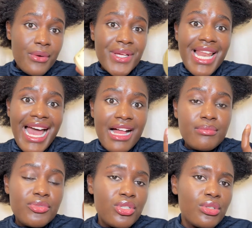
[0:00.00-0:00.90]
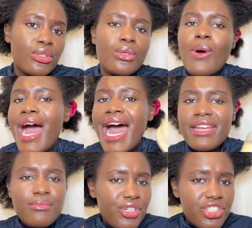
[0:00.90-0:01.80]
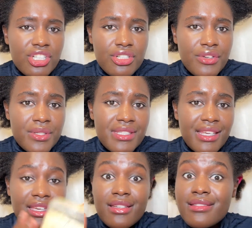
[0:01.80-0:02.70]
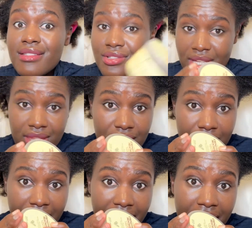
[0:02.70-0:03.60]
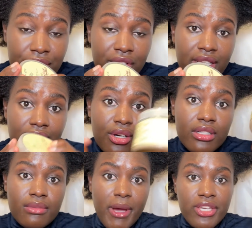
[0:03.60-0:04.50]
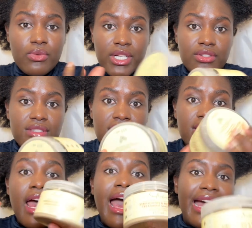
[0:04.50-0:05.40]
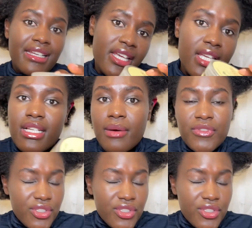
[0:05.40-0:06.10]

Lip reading: will help to add moisture to your skin, strengthen your follicles, but you want to sit under heat cup for